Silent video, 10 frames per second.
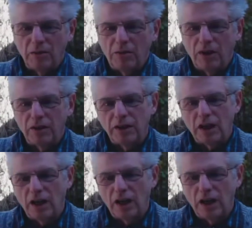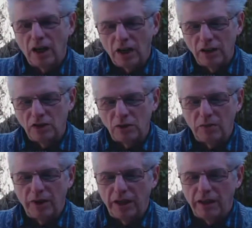part that I should
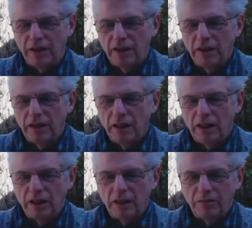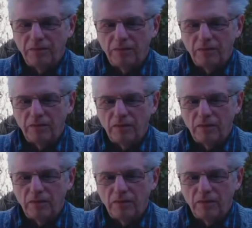pay, and